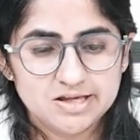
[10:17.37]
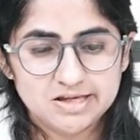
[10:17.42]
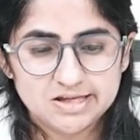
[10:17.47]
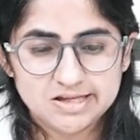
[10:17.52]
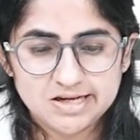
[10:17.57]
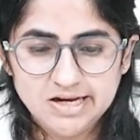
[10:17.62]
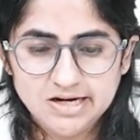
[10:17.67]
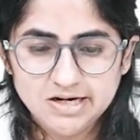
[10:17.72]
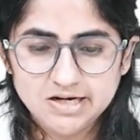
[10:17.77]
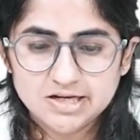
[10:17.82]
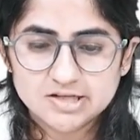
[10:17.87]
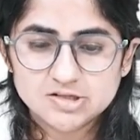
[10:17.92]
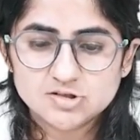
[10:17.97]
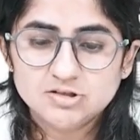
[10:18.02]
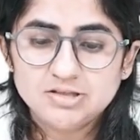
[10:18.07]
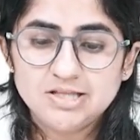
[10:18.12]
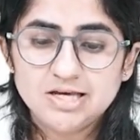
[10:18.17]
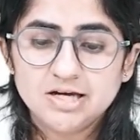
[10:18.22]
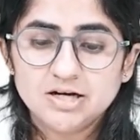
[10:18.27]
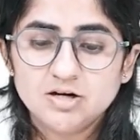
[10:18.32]
right? So
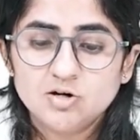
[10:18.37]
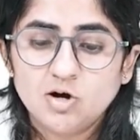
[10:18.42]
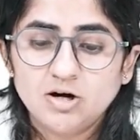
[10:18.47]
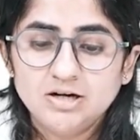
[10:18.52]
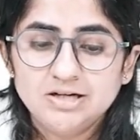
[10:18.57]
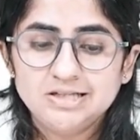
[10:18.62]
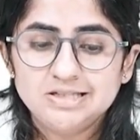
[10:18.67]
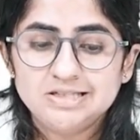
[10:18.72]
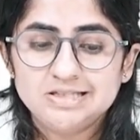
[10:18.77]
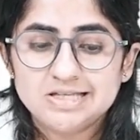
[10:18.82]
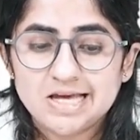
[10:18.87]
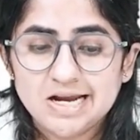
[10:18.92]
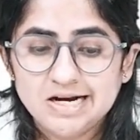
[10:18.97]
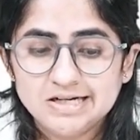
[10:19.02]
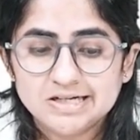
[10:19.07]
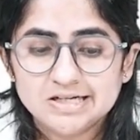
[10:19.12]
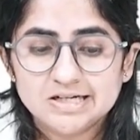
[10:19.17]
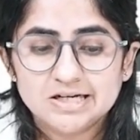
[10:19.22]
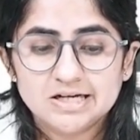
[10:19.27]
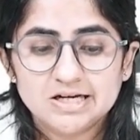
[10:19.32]
they are not yet
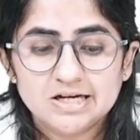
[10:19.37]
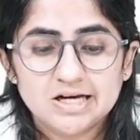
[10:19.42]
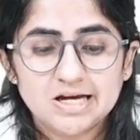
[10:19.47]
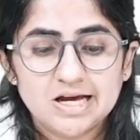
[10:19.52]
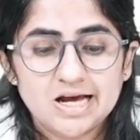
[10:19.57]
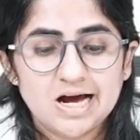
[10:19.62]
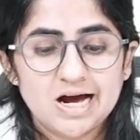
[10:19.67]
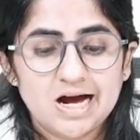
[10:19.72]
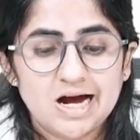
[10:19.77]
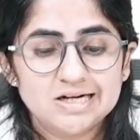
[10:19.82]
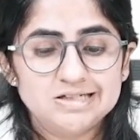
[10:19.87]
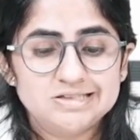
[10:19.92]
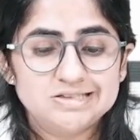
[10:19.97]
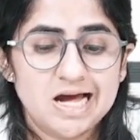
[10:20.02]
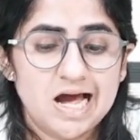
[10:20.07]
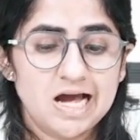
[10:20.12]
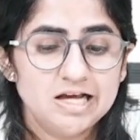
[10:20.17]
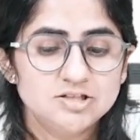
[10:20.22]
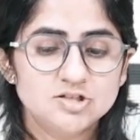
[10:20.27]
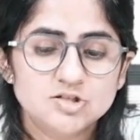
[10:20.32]

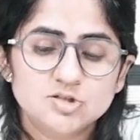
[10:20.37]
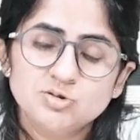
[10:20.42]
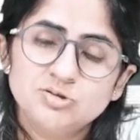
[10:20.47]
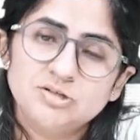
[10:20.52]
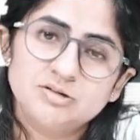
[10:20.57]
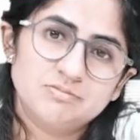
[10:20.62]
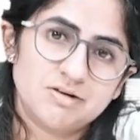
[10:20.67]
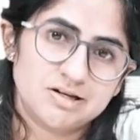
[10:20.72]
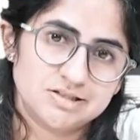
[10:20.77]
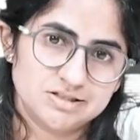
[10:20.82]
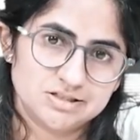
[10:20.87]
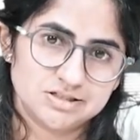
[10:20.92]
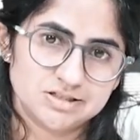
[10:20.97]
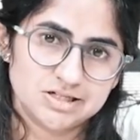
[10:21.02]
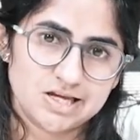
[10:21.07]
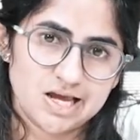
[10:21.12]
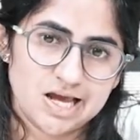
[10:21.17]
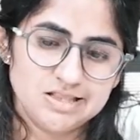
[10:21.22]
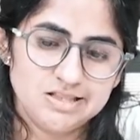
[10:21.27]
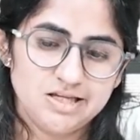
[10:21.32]
attached to the mother
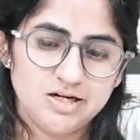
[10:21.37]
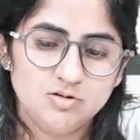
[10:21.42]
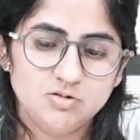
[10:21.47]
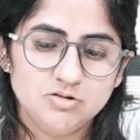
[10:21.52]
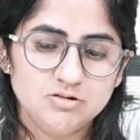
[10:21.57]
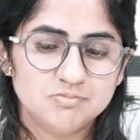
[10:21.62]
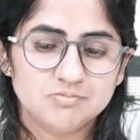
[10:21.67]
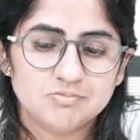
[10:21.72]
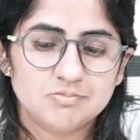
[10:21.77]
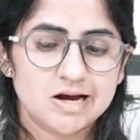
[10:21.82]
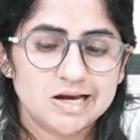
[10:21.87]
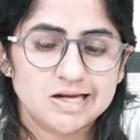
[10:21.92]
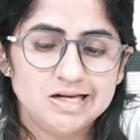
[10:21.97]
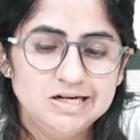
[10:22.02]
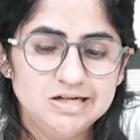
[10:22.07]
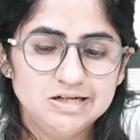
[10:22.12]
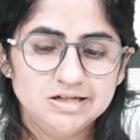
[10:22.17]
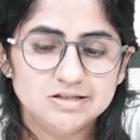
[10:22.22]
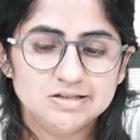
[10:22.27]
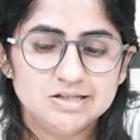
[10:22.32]
and they don't
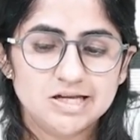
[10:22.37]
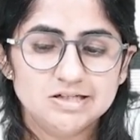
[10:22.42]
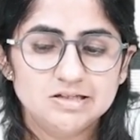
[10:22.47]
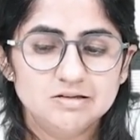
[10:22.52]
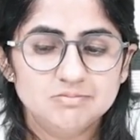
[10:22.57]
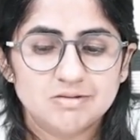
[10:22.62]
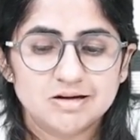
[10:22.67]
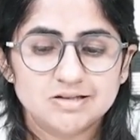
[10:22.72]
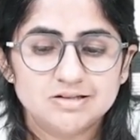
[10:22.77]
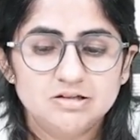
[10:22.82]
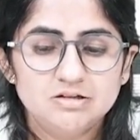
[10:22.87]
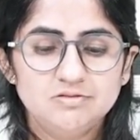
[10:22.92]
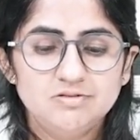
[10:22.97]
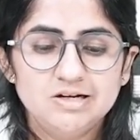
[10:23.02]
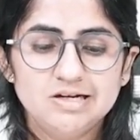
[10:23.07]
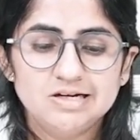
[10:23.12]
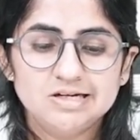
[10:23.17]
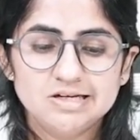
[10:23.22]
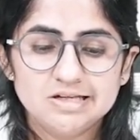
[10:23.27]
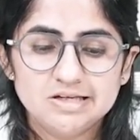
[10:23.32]
mind that the mother
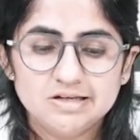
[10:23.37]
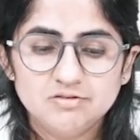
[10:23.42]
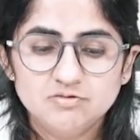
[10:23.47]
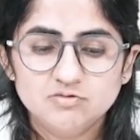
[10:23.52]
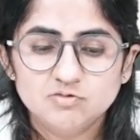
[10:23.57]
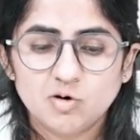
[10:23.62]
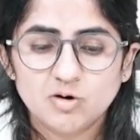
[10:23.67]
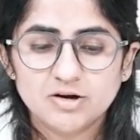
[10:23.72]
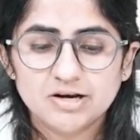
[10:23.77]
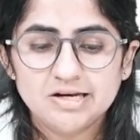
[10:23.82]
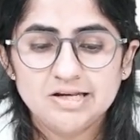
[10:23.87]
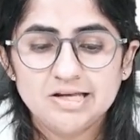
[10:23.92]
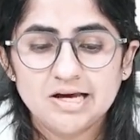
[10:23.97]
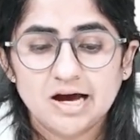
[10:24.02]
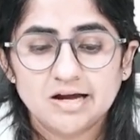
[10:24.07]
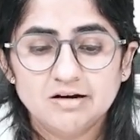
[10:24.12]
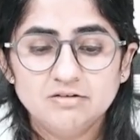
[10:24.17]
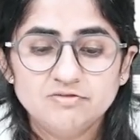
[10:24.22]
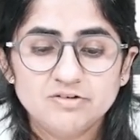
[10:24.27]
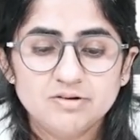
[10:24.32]
will leave or any
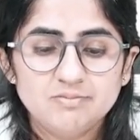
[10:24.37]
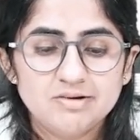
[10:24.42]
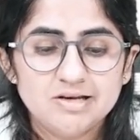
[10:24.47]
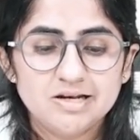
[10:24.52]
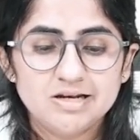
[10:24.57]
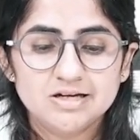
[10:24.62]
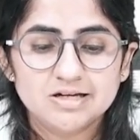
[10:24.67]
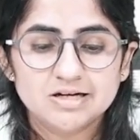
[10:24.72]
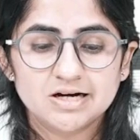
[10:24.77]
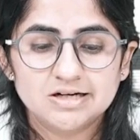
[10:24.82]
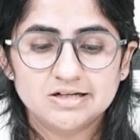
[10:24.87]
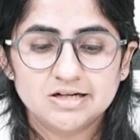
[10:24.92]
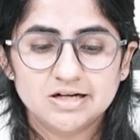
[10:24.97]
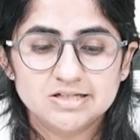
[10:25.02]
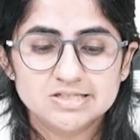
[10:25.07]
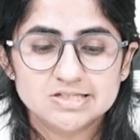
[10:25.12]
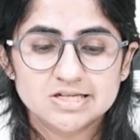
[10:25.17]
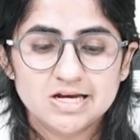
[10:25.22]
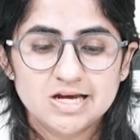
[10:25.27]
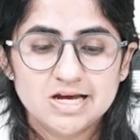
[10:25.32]
unfamiliar
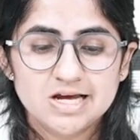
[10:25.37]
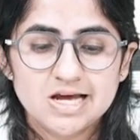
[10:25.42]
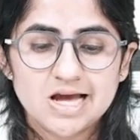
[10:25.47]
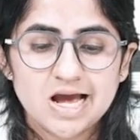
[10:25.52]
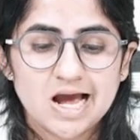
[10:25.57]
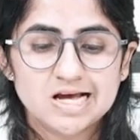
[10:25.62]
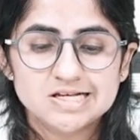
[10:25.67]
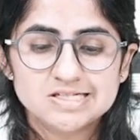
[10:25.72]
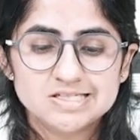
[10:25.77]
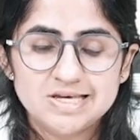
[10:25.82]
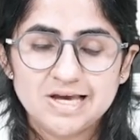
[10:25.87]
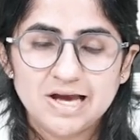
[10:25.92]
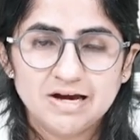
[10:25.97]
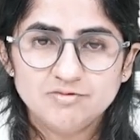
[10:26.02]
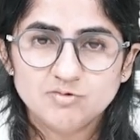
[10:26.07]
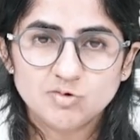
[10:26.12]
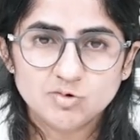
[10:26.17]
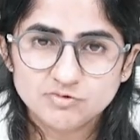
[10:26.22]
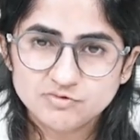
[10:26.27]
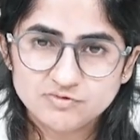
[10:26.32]
adults, as they
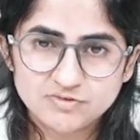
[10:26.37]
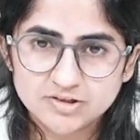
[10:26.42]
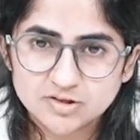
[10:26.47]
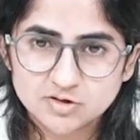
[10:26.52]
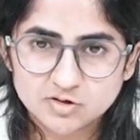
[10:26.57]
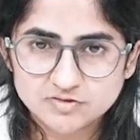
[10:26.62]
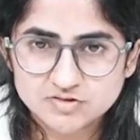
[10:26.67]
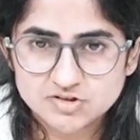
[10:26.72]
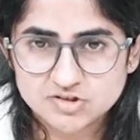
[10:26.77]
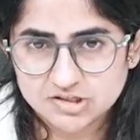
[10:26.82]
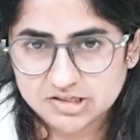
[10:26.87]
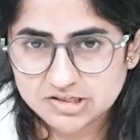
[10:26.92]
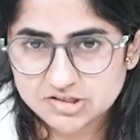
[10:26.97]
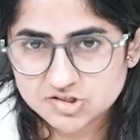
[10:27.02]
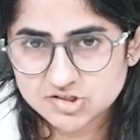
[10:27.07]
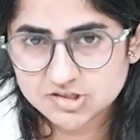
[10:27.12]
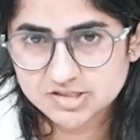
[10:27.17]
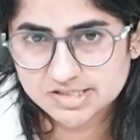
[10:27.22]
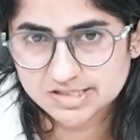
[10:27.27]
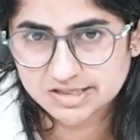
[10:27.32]
have no fear of
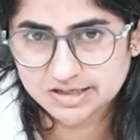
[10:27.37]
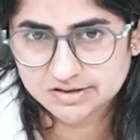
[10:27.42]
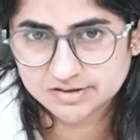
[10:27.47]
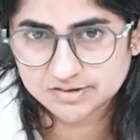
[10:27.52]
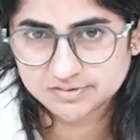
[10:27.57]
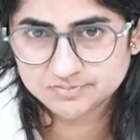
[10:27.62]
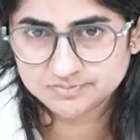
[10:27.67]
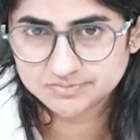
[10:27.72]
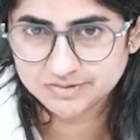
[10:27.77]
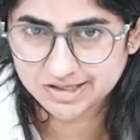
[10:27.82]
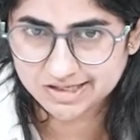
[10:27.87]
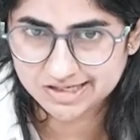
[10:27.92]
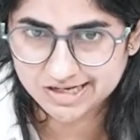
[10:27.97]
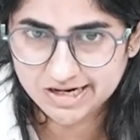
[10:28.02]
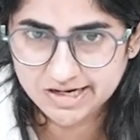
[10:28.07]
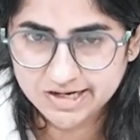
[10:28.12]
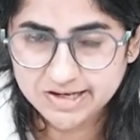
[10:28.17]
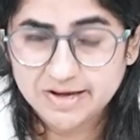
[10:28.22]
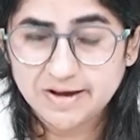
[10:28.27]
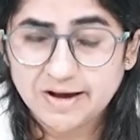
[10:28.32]
strangers here,
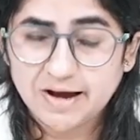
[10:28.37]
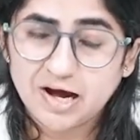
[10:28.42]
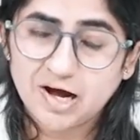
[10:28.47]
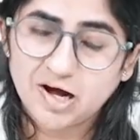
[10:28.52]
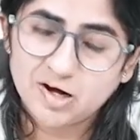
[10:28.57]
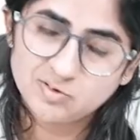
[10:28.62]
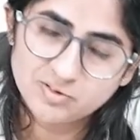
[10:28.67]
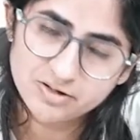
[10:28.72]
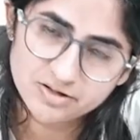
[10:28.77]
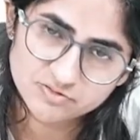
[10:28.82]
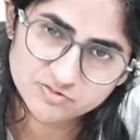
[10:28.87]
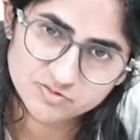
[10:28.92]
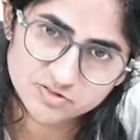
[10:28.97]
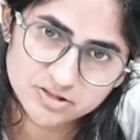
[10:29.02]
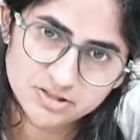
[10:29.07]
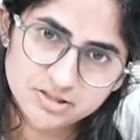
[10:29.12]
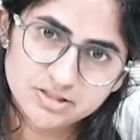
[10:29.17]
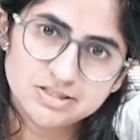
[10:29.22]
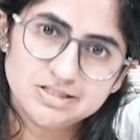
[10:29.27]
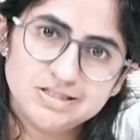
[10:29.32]
right?
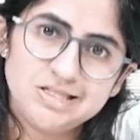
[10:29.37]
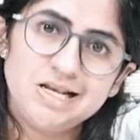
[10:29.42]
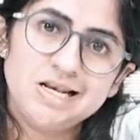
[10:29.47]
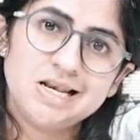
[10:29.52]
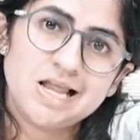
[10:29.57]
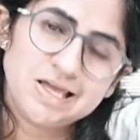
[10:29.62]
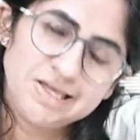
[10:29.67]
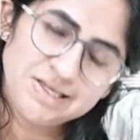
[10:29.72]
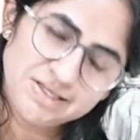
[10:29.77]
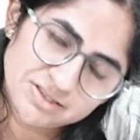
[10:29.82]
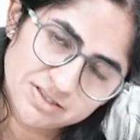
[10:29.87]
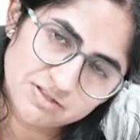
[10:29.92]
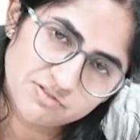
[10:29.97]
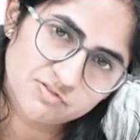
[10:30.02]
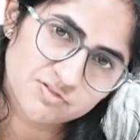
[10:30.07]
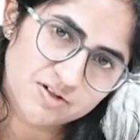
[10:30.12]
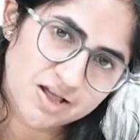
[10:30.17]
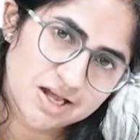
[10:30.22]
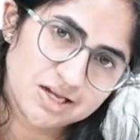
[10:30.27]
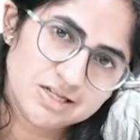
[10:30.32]
However, they like the
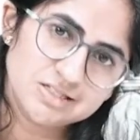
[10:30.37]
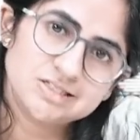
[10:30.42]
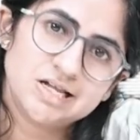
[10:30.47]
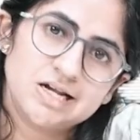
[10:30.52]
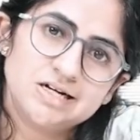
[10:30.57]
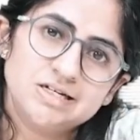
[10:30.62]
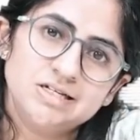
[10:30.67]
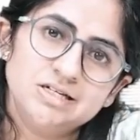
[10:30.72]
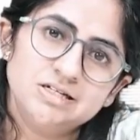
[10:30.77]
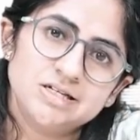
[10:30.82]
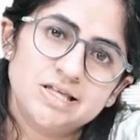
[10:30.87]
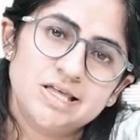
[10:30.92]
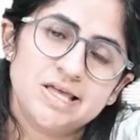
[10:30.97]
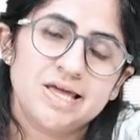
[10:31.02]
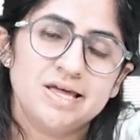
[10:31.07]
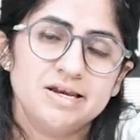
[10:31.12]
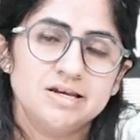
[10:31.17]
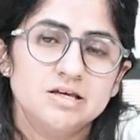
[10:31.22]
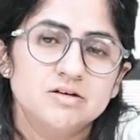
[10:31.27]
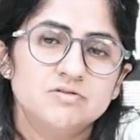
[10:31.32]
fact that a
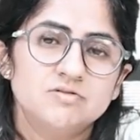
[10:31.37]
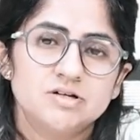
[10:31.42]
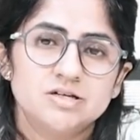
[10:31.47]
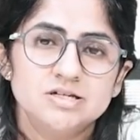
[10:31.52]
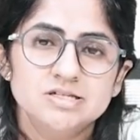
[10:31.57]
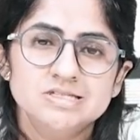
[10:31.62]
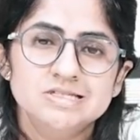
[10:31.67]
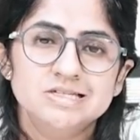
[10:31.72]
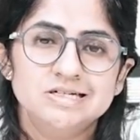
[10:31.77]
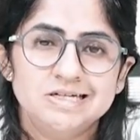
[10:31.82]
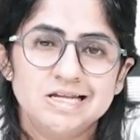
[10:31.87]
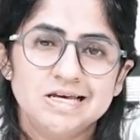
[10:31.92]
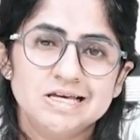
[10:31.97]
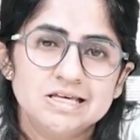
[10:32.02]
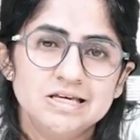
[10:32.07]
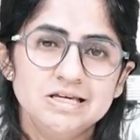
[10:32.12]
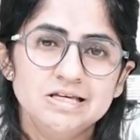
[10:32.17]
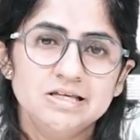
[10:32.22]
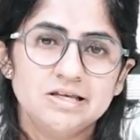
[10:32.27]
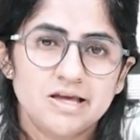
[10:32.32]
caregiver is
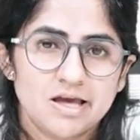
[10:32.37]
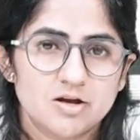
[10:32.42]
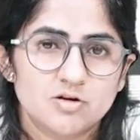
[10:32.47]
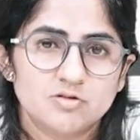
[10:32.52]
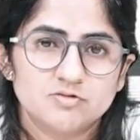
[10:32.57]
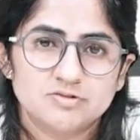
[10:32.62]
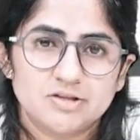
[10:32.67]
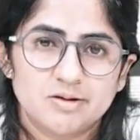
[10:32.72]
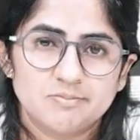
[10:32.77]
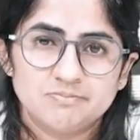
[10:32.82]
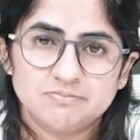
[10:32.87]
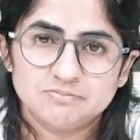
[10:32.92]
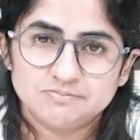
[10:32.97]
taking care of them.